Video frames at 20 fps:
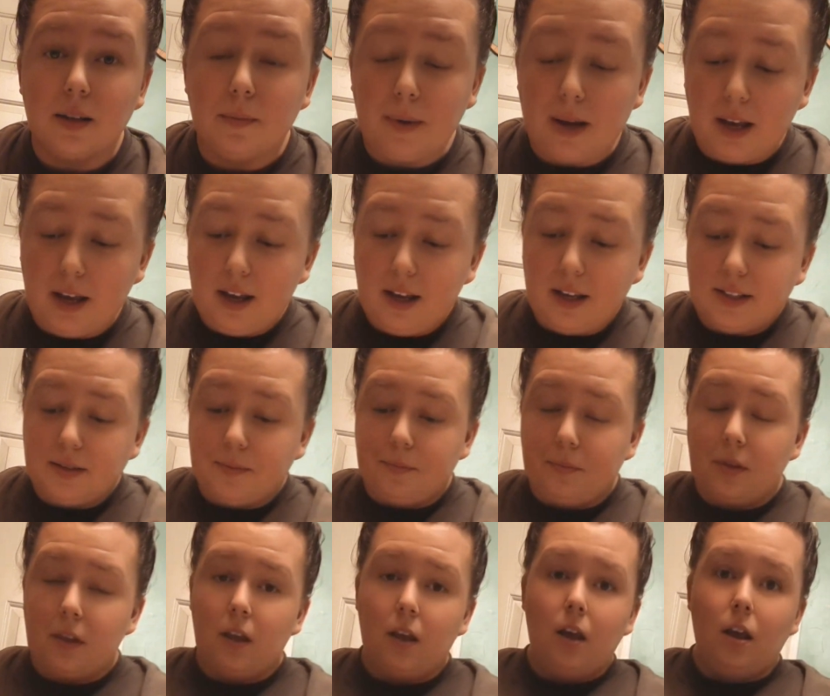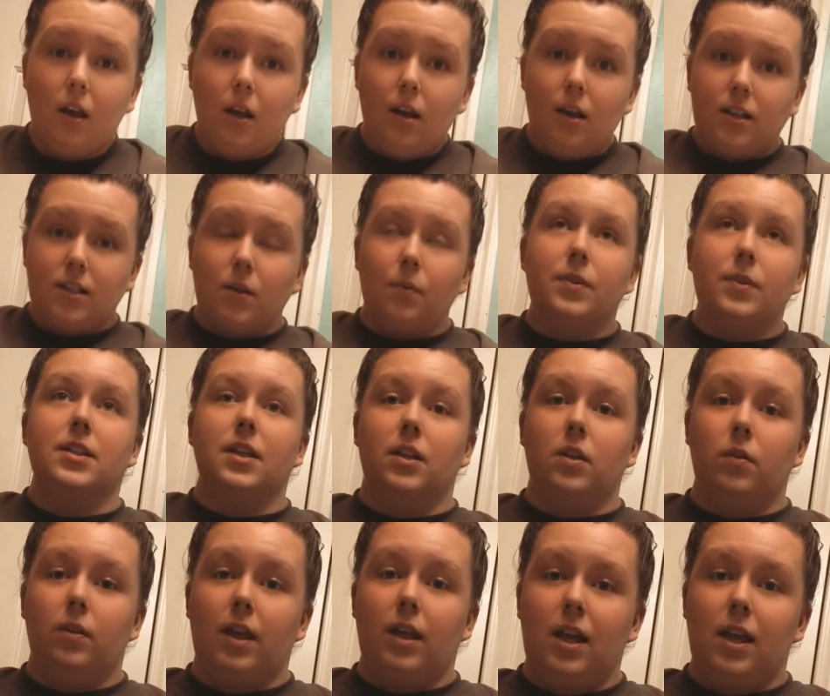my eyes. So once I
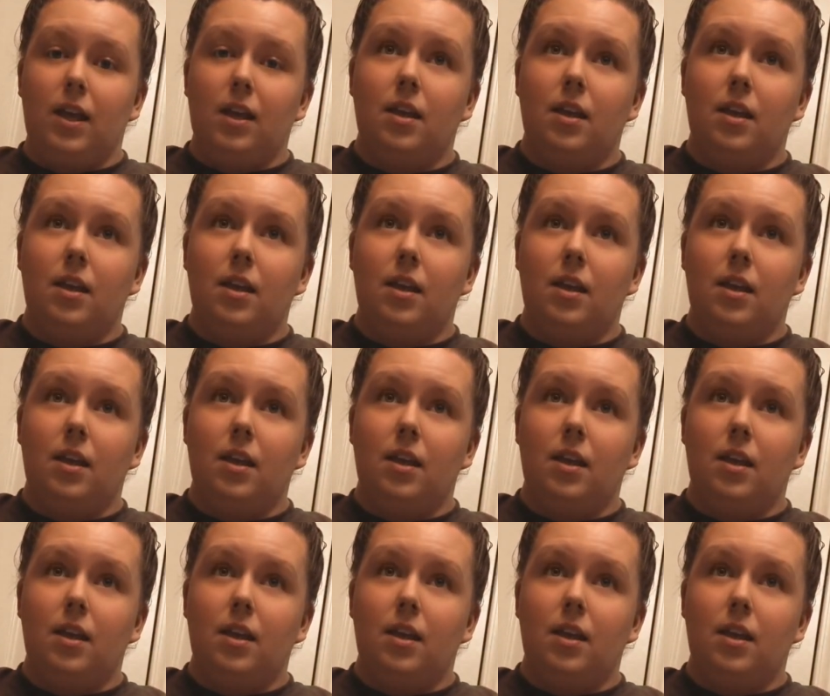do that,